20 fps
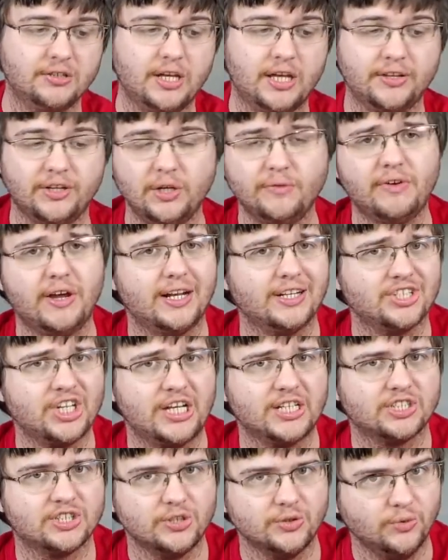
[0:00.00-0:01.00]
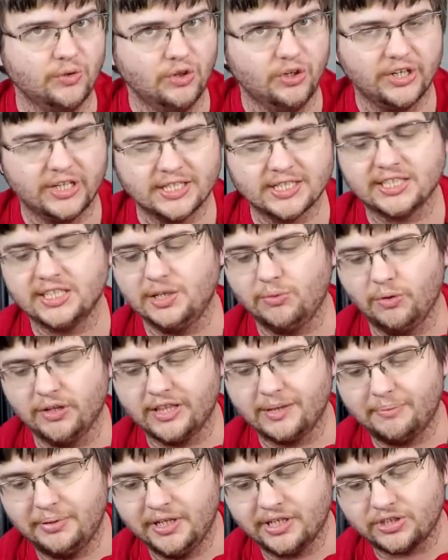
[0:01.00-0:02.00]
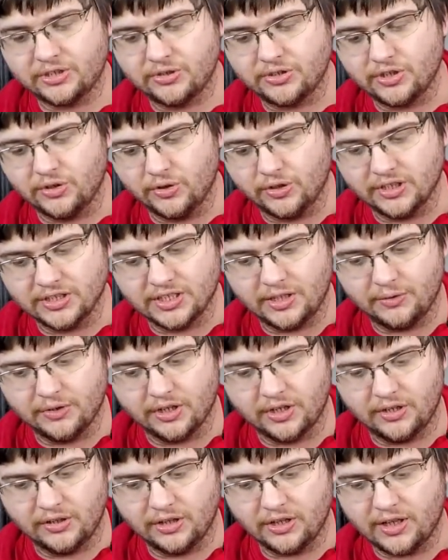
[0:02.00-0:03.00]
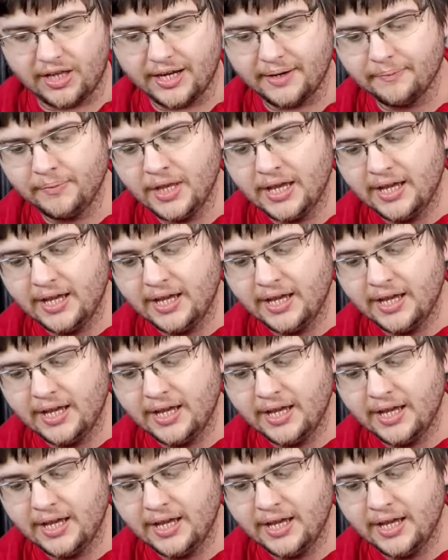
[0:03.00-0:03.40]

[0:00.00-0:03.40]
now that you've had a chance to look and see what the picture told us they were going to look like.